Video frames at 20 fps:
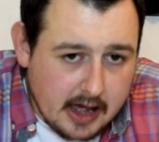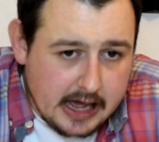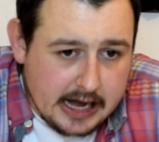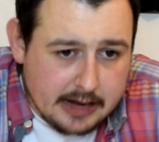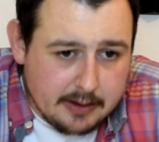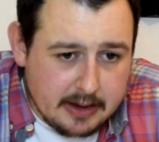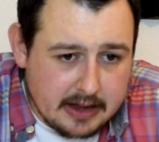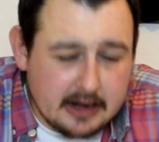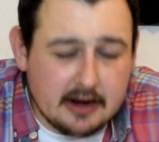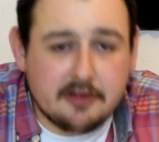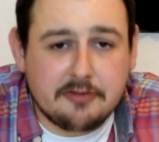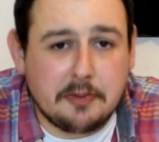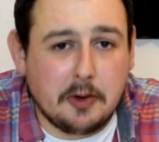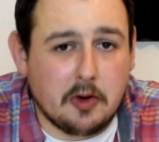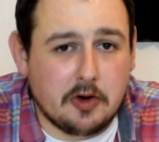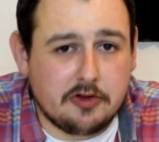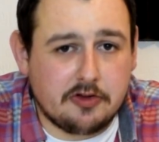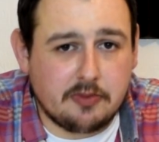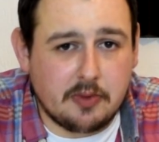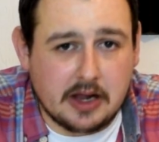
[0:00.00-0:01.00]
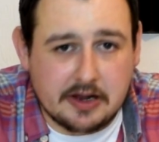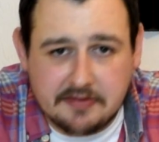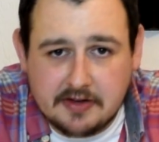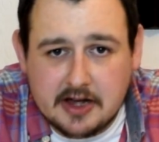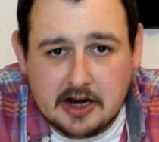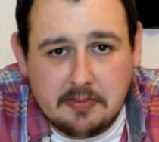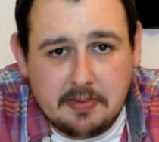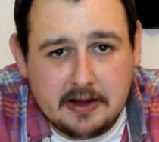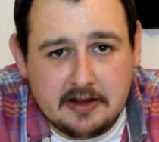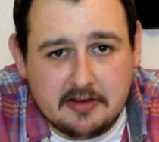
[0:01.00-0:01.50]
Anyway, let's be honest as well. If you're
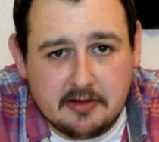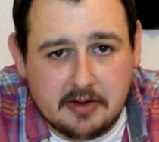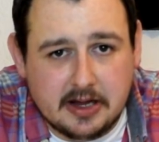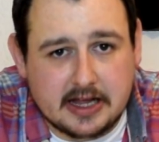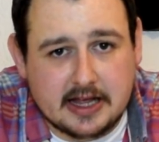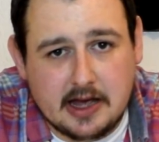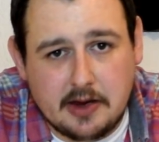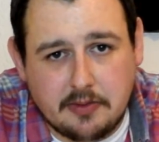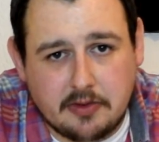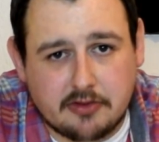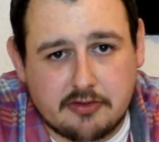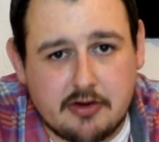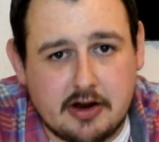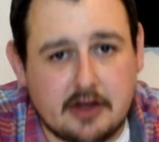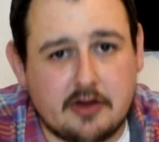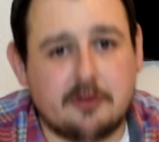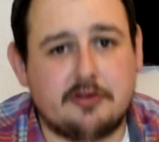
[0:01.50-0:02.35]
going to play something like Counter-Strike